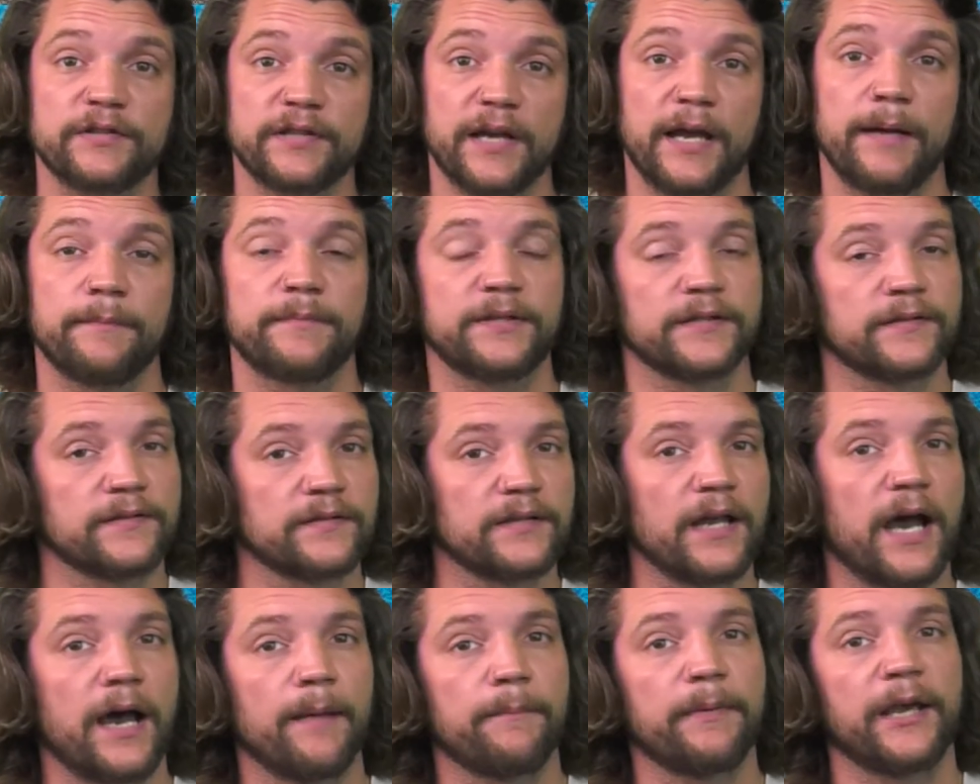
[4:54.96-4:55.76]
time to
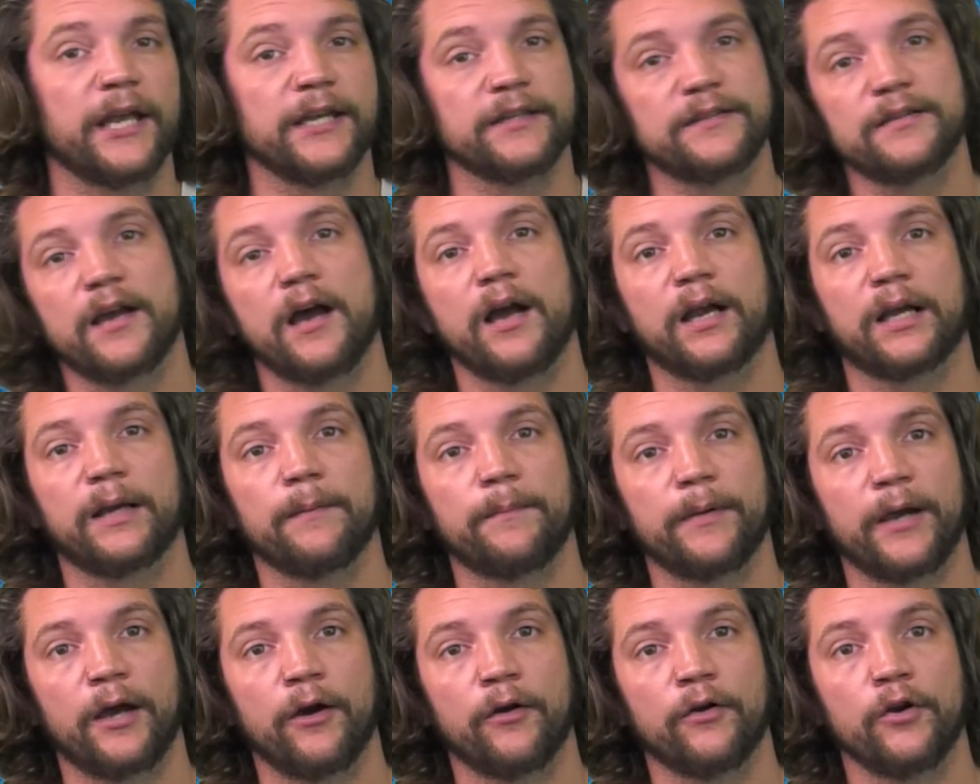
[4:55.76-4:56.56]
stop and talk
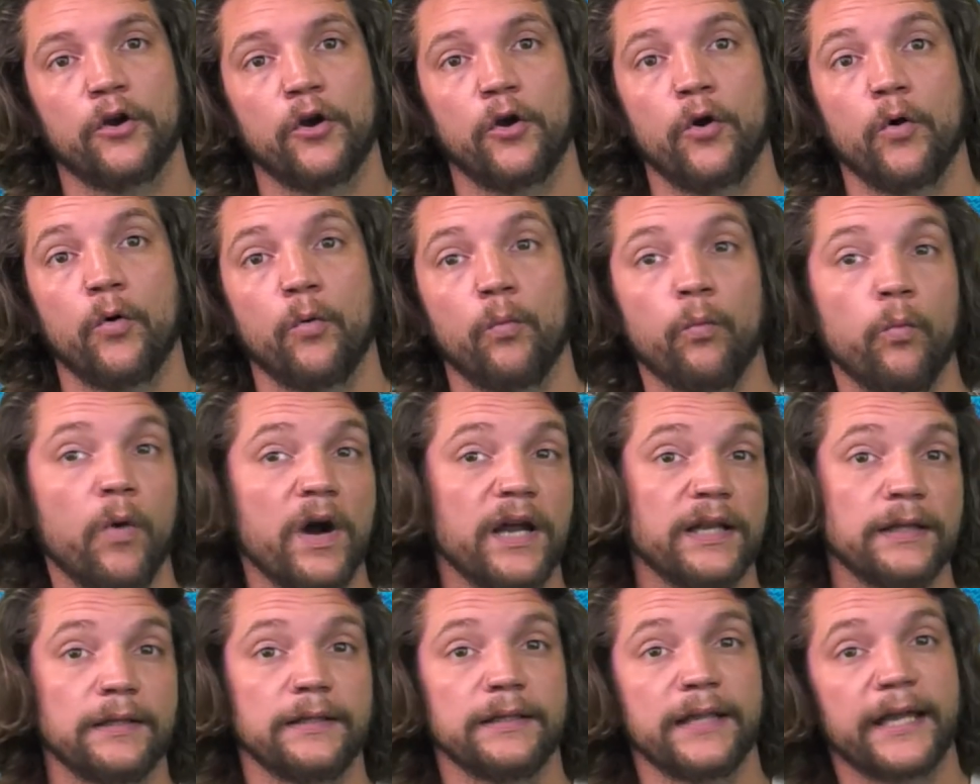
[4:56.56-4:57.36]
about
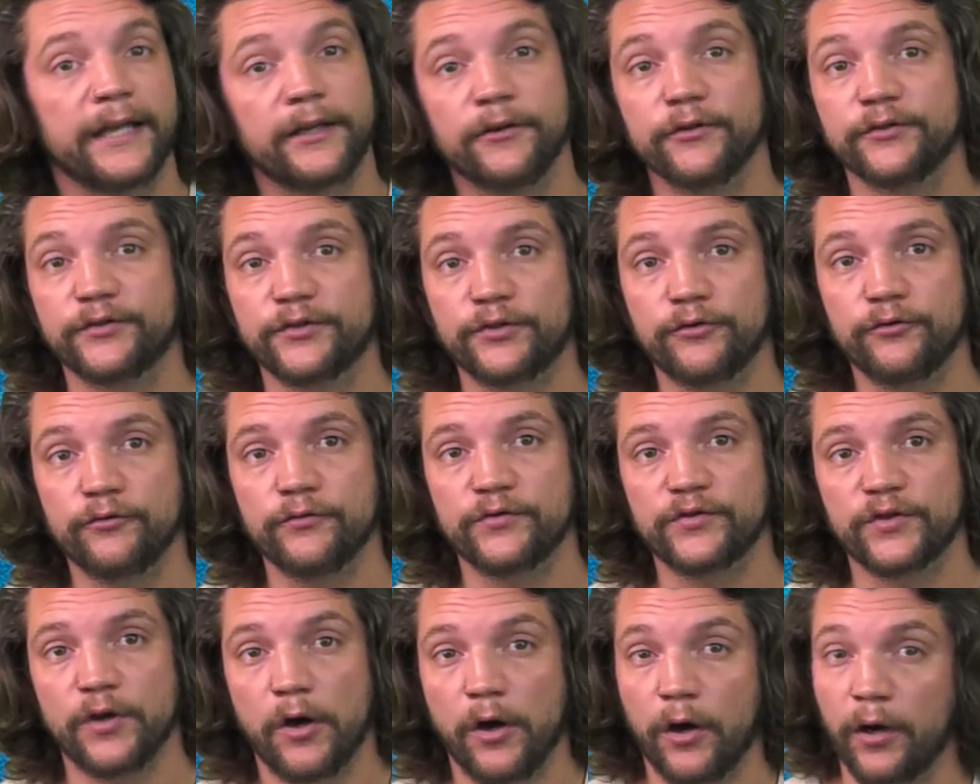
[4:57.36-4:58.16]
what layer
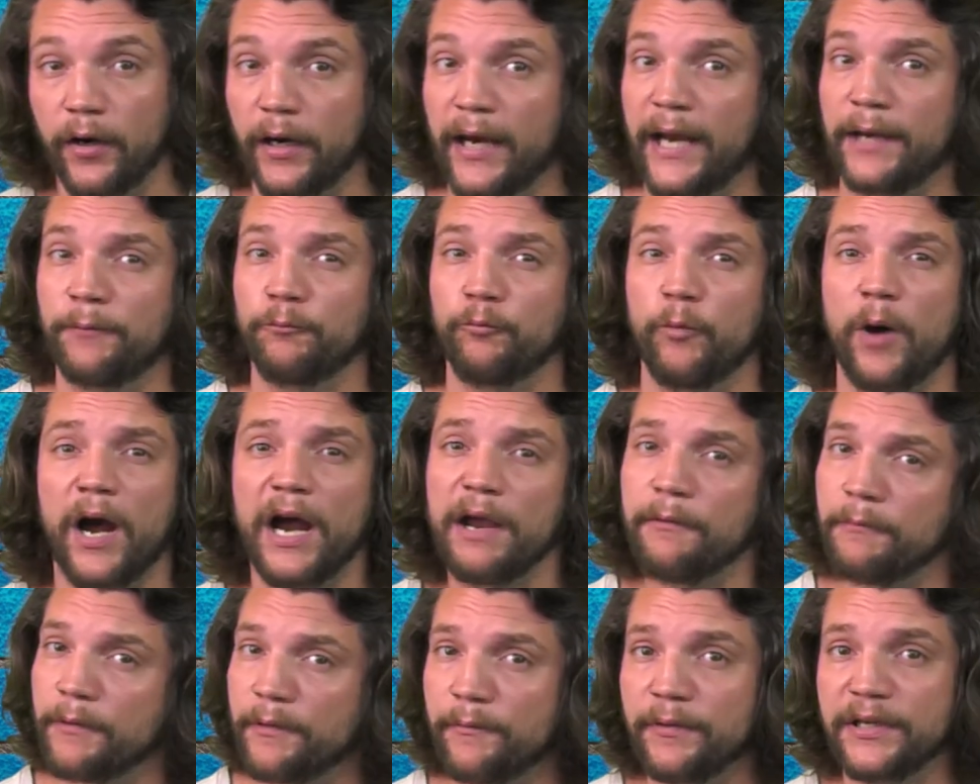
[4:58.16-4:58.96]
2s are and why
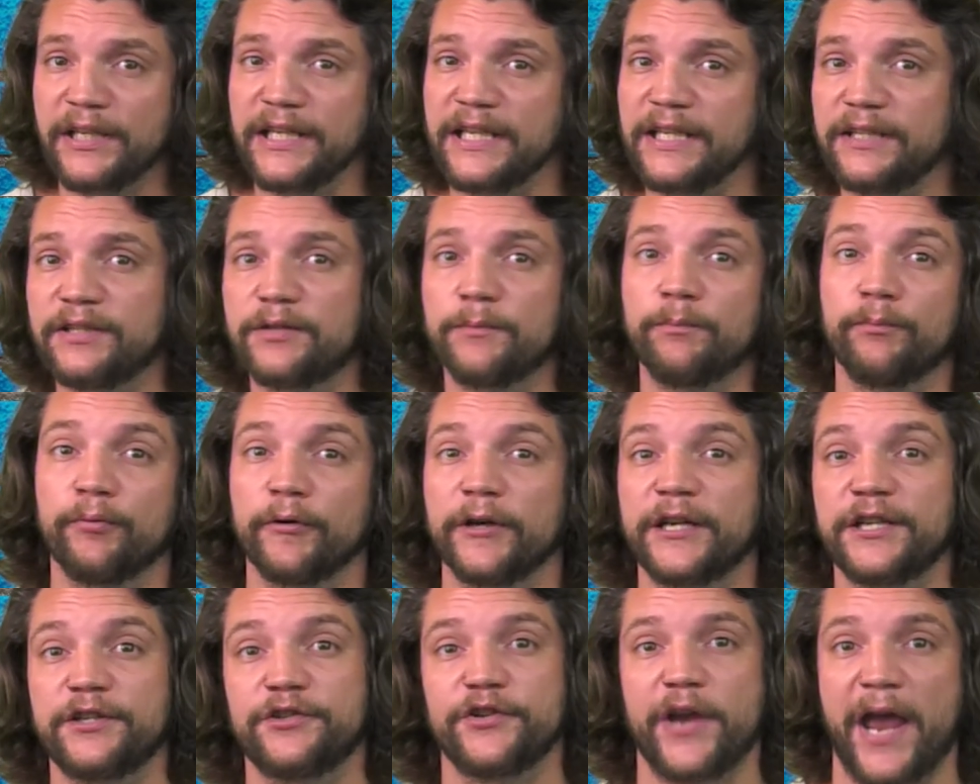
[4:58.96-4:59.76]
we would need to
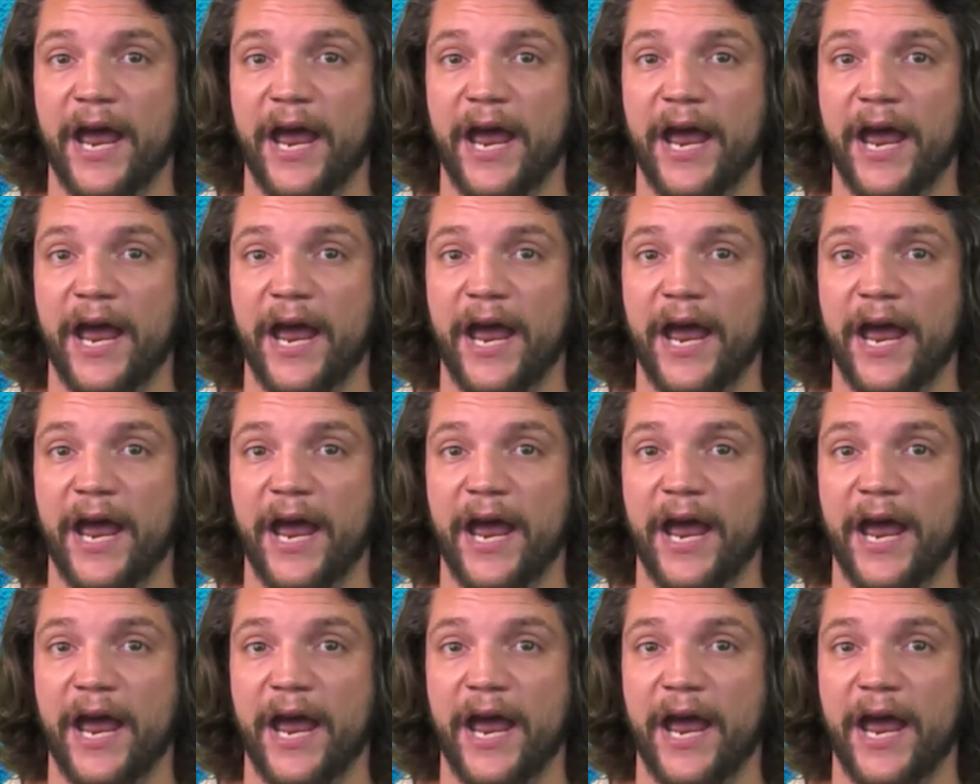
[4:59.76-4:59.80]
bridge